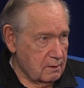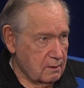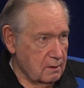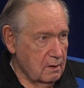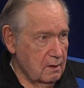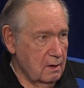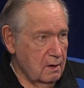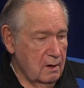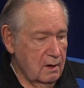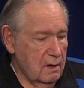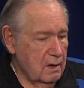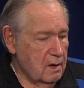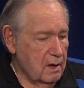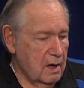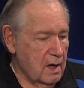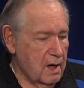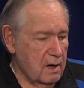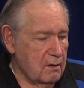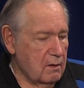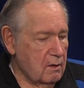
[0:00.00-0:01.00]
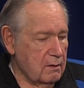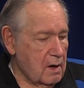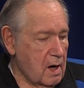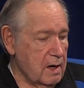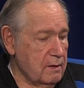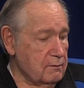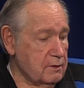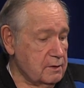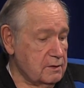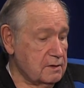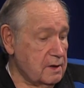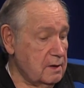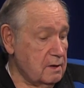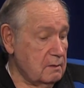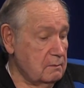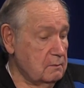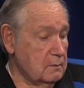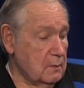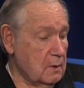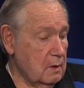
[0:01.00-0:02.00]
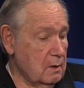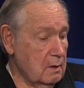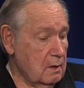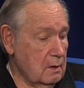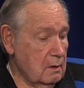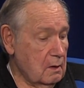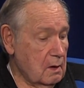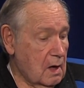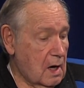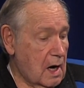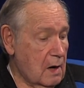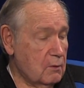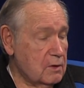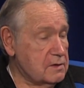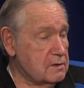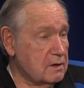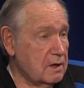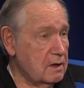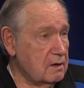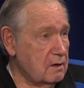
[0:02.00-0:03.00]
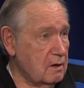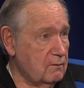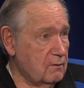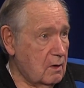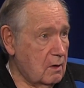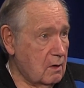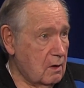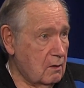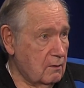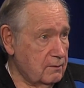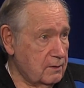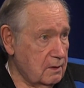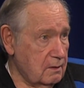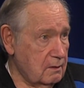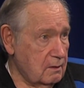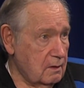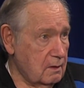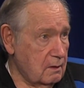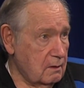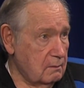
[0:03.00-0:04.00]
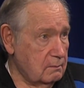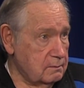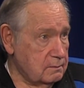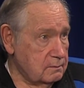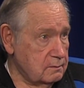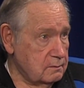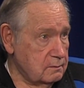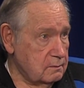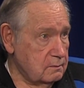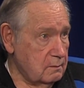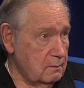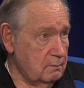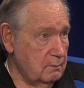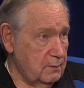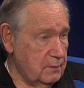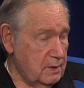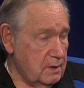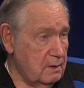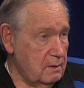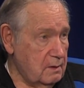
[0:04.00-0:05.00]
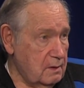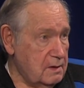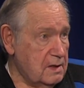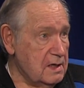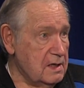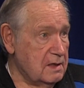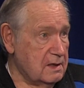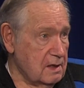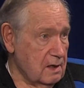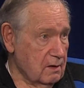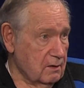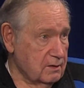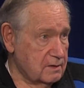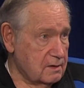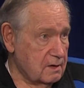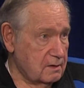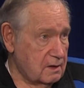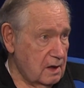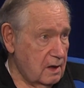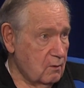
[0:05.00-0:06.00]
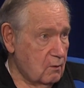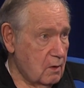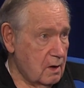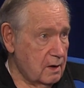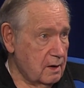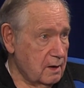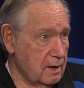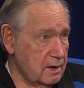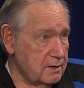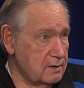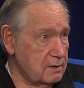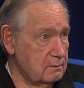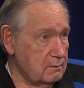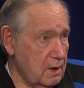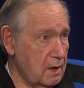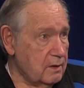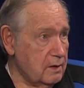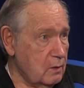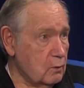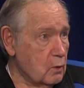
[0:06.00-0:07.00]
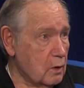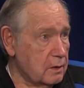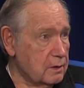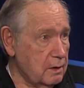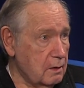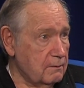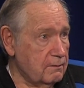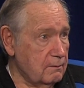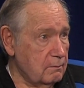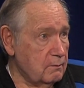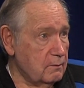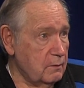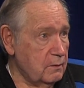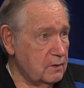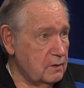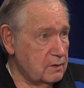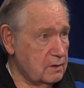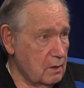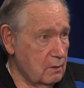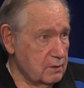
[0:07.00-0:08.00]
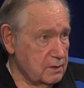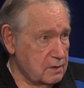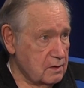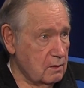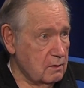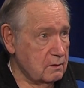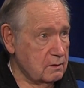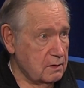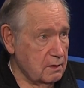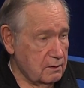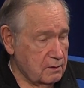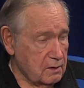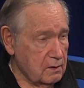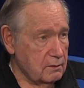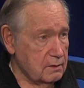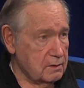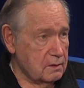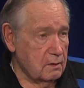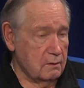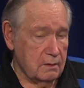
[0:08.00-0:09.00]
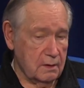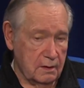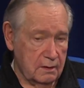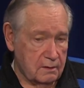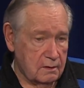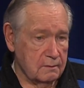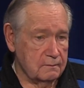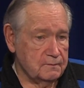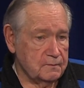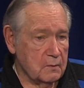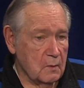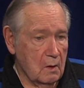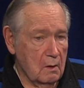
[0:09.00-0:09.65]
things, and I I would say I was getting involved in their details that they wanted. I said, yeah, he worked here from so and so to so and so, and that's.